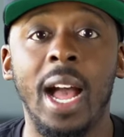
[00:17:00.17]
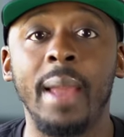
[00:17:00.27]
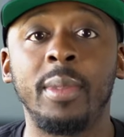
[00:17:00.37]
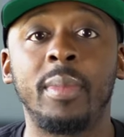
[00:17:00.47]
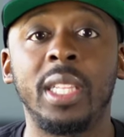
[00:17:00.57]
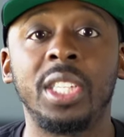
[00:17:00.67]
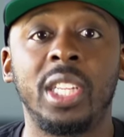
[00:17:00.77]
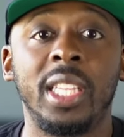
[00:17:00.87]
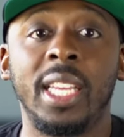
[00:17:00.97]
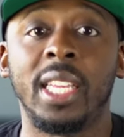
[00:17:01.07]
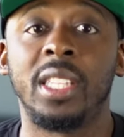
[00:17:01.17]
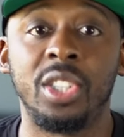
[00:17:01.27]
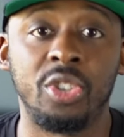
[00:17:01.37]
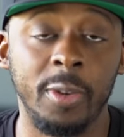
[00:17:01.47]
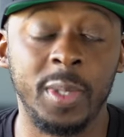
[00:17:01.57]
the I'm the Militia link in the
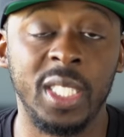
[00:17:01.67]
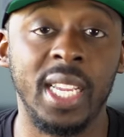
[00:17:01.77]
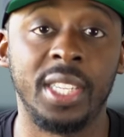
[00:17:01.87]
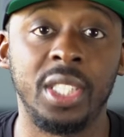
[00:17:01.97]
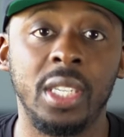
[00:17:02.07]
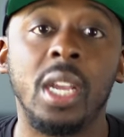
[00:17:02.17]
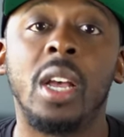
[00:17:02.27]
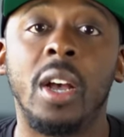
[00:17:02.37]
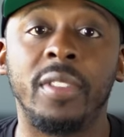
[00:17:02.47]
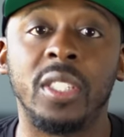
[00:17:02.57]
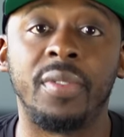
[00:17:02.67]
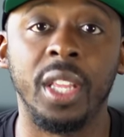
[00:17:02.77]
description section of this